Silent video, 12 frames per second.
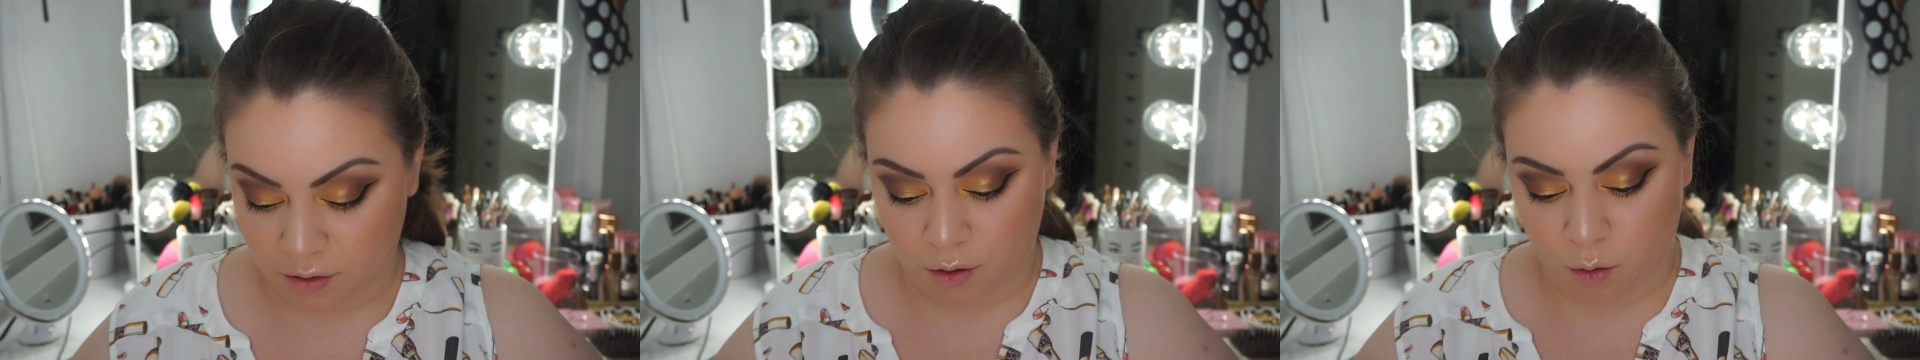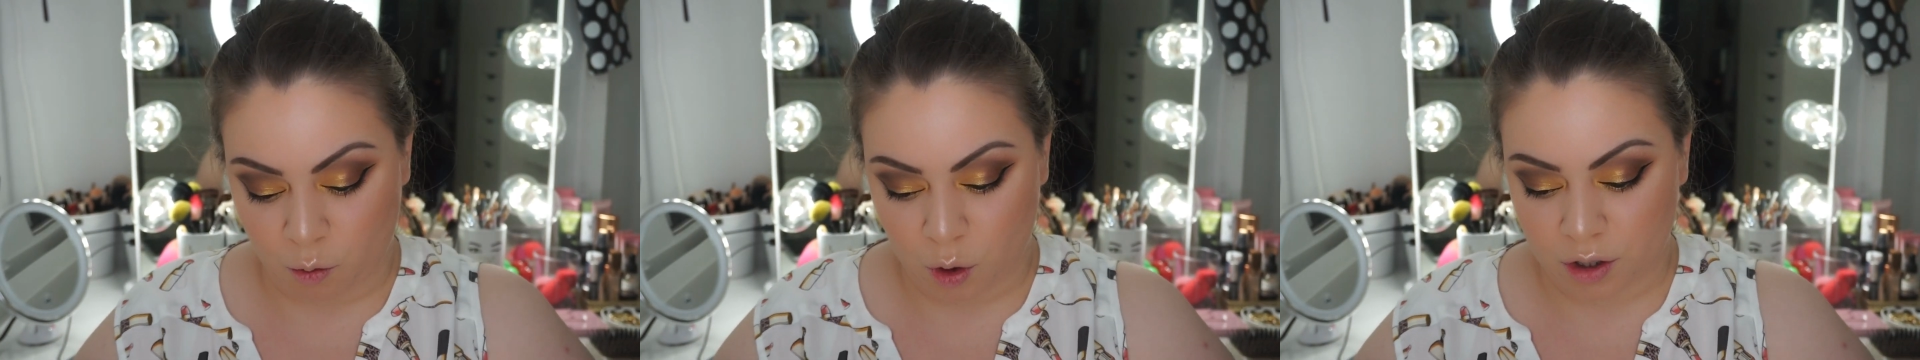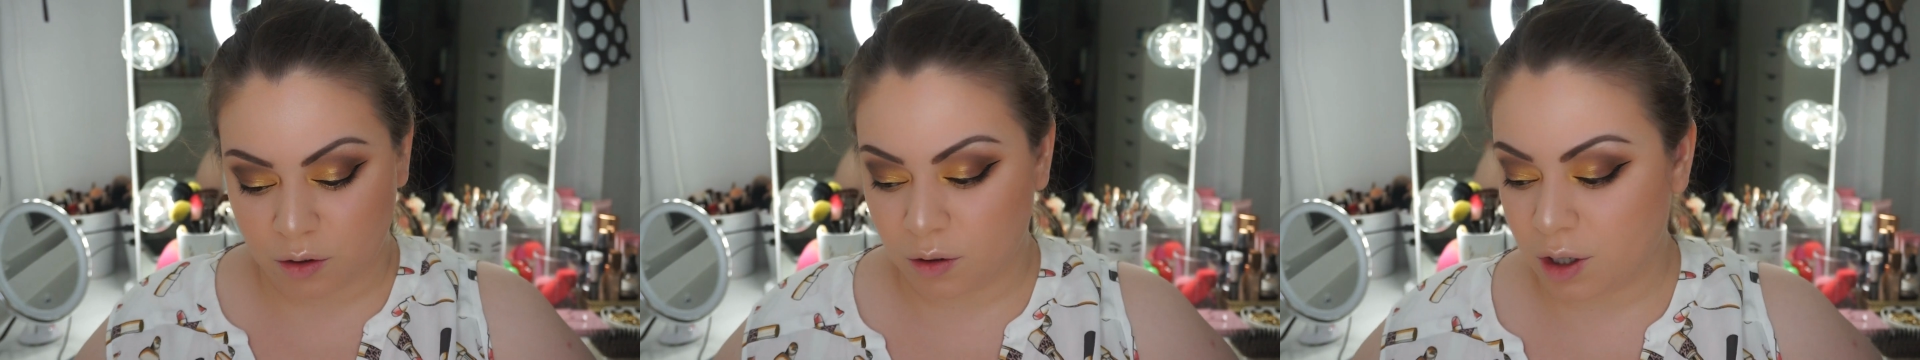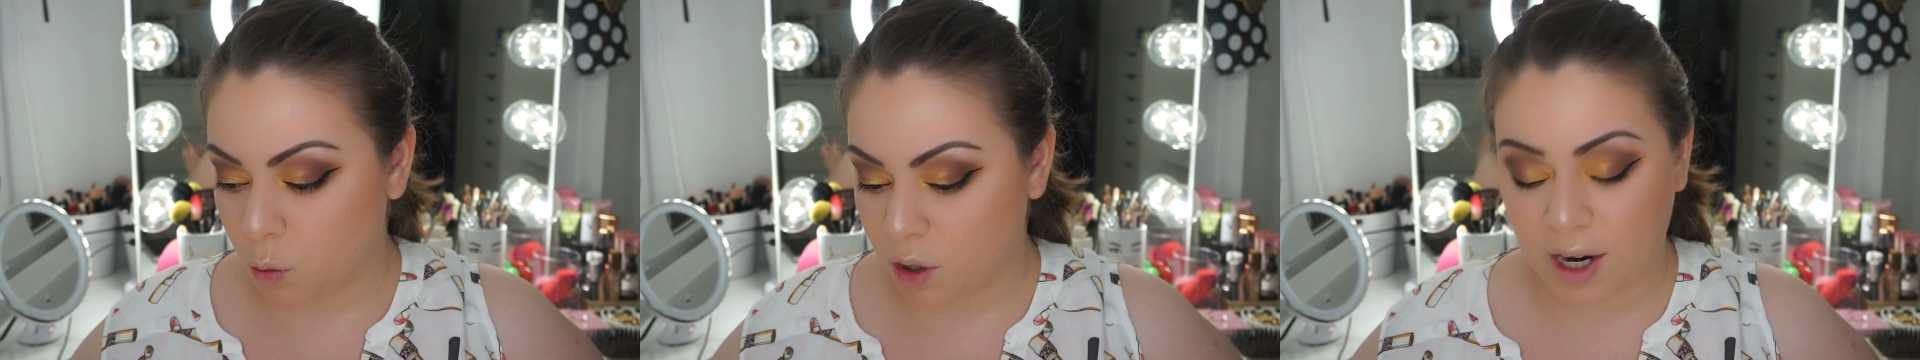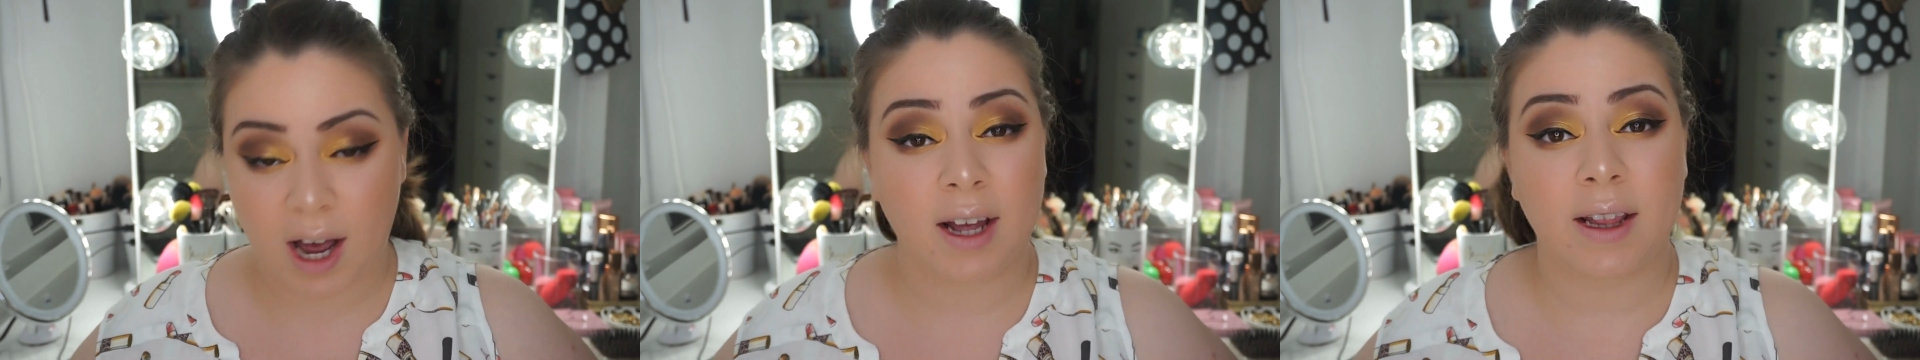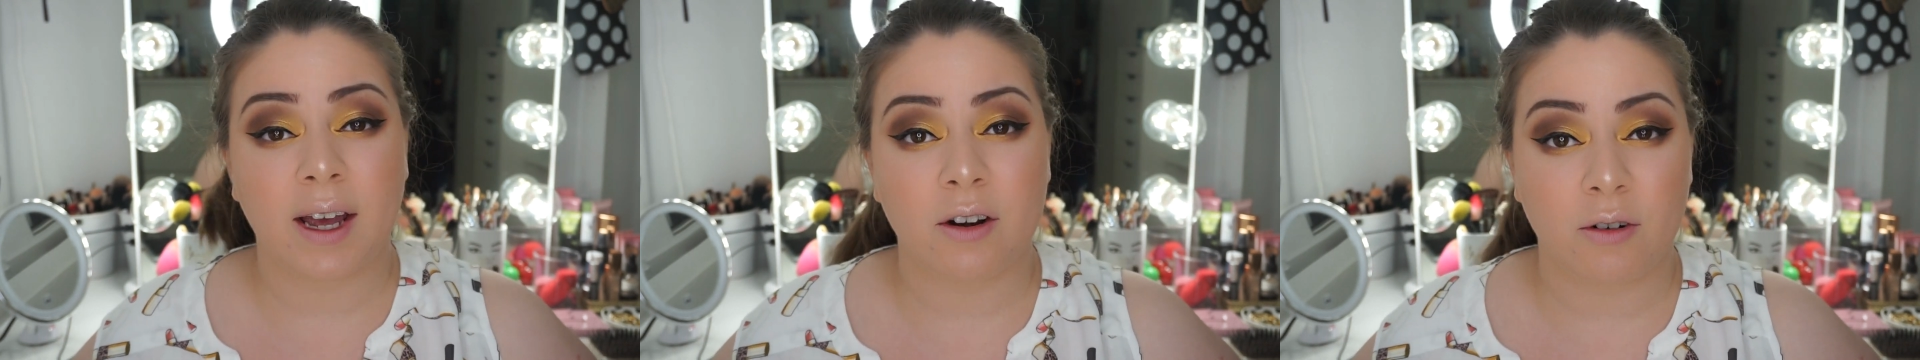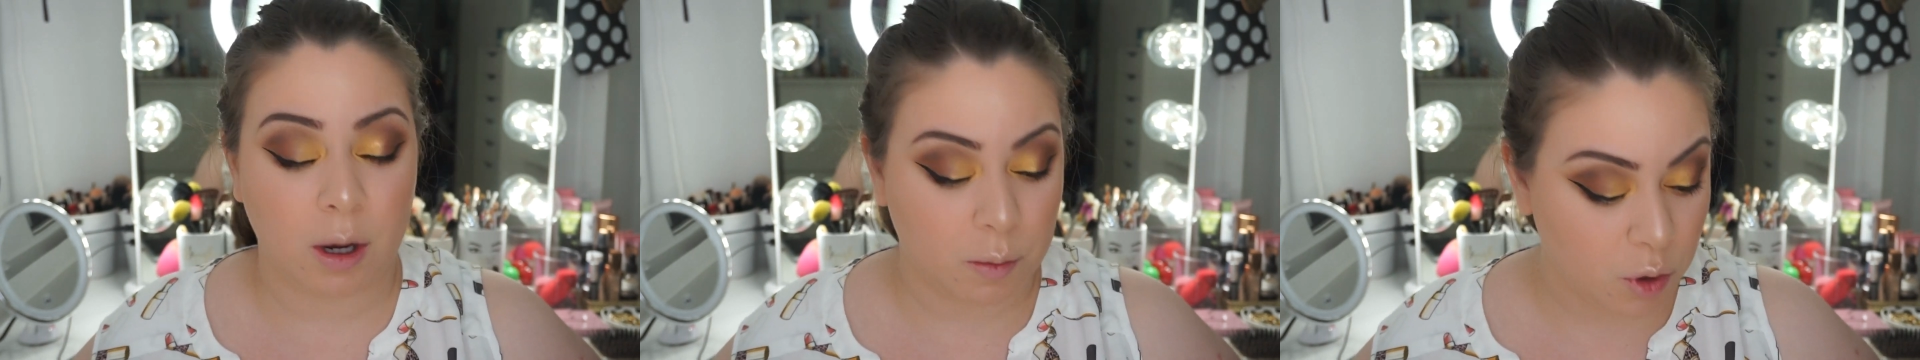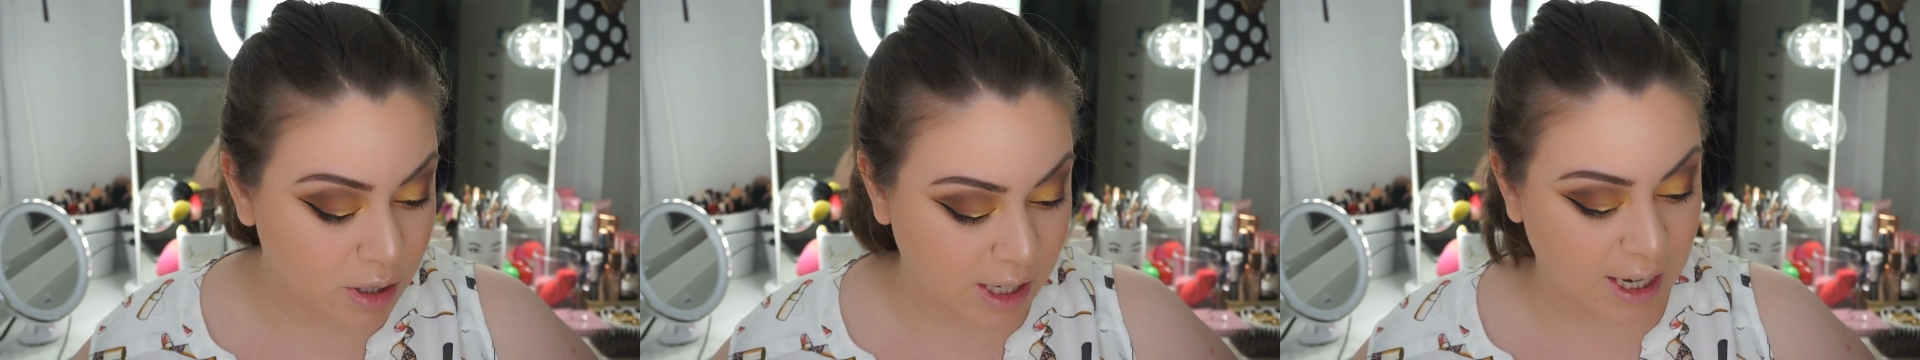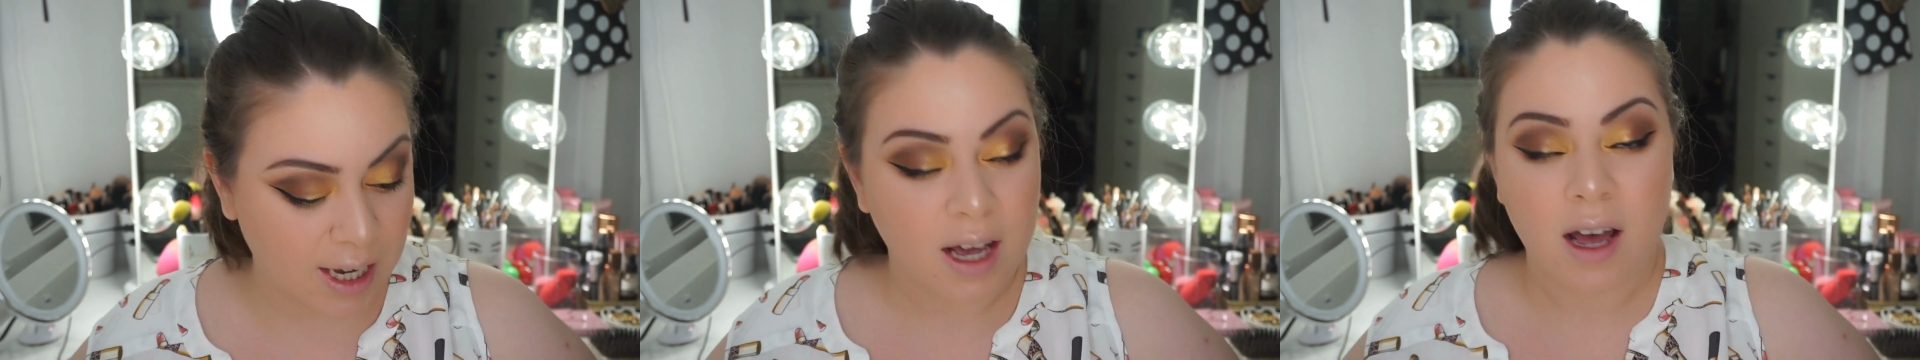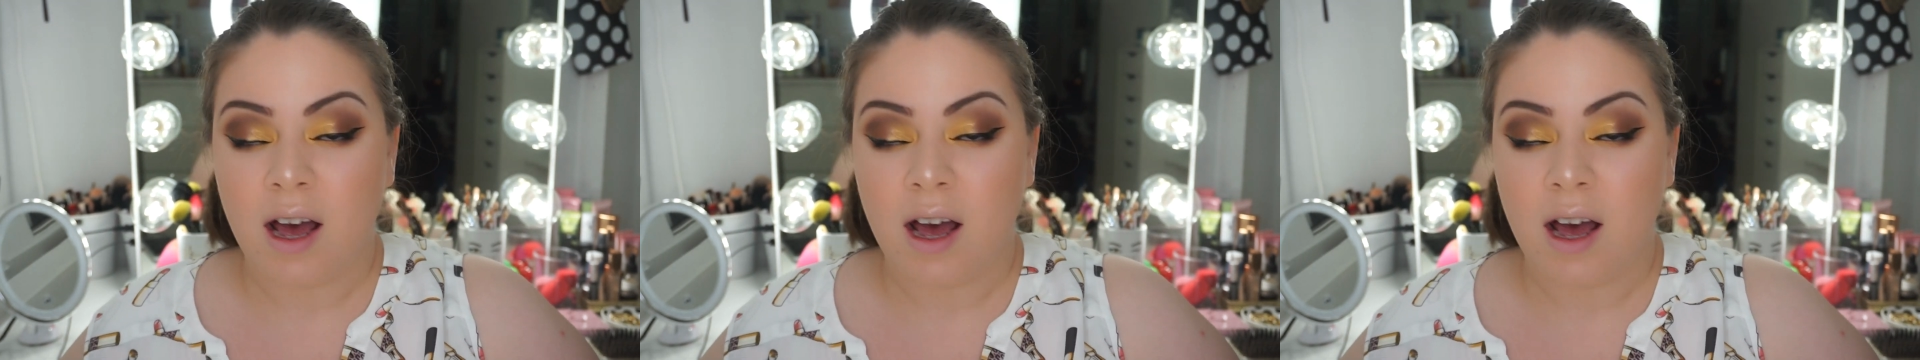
If you're wondering what highlighter I'm using,